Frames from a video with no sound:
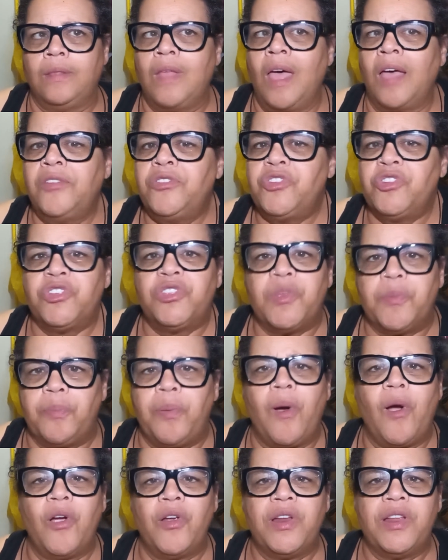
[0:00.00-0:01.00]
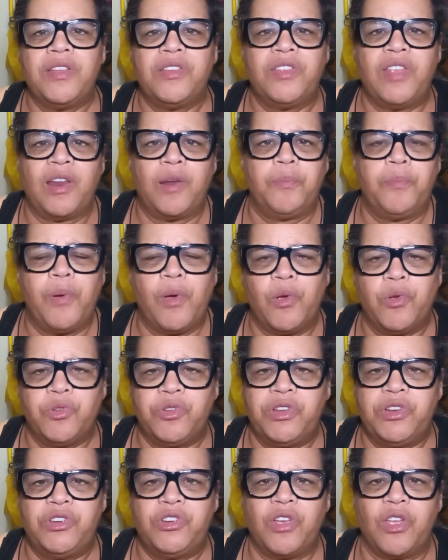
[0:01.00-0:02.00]
not just the parties that
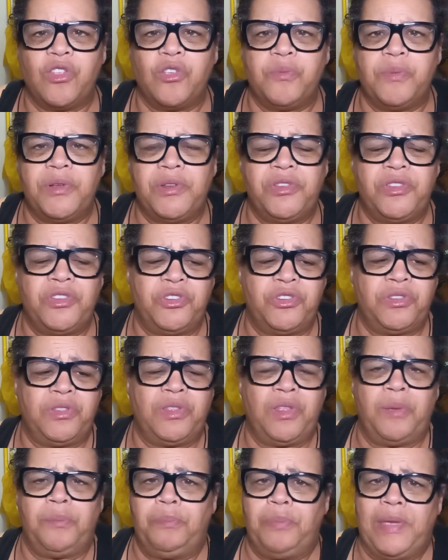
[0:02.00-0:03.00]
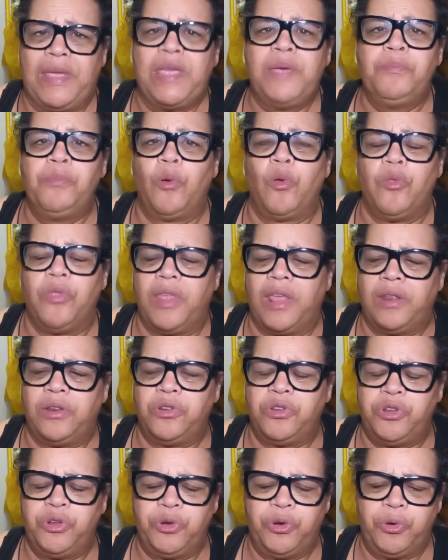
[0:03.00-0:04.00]
oppose each other, but the people
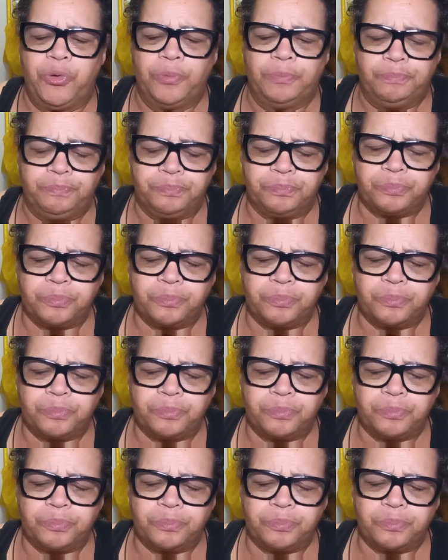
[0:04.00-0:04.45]
that do.